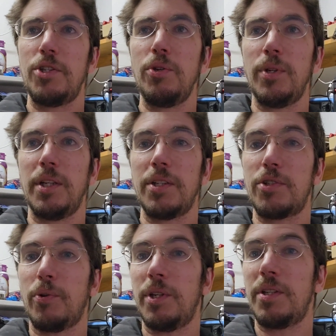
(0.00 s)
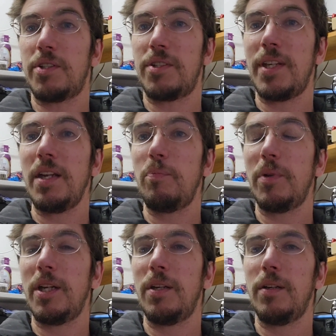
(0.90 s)
unit is going to save
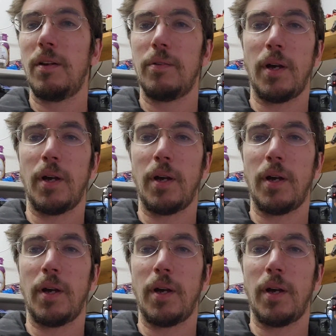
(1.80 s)
me